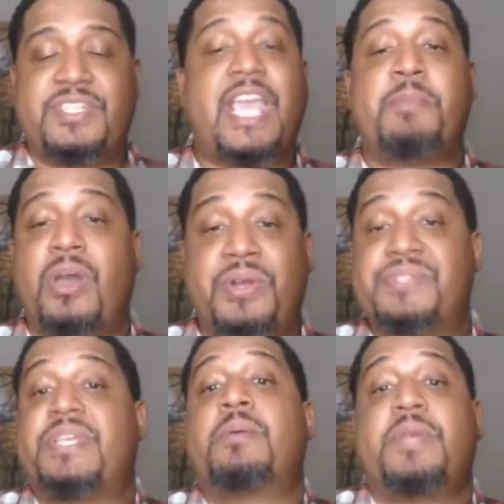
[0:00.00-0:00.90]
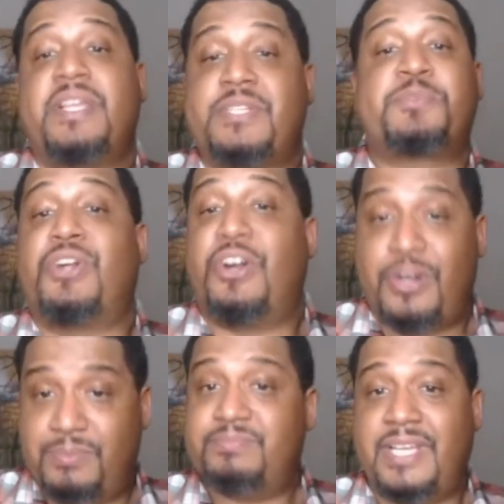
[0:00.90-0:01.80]
scapegoat is it's
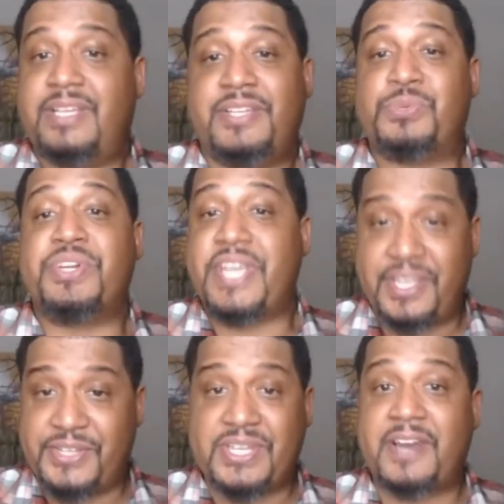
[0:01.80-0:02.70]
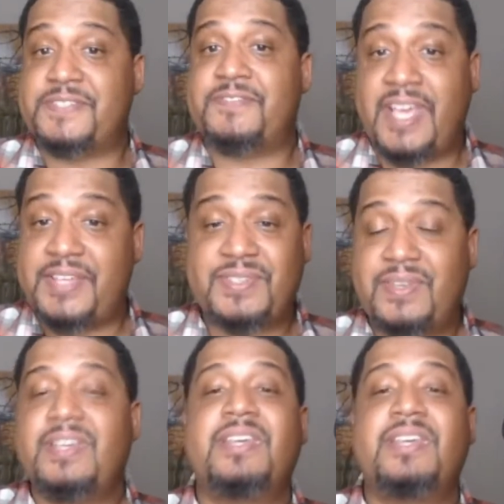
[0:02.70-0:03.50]
absurd. It's ridiculous on its face.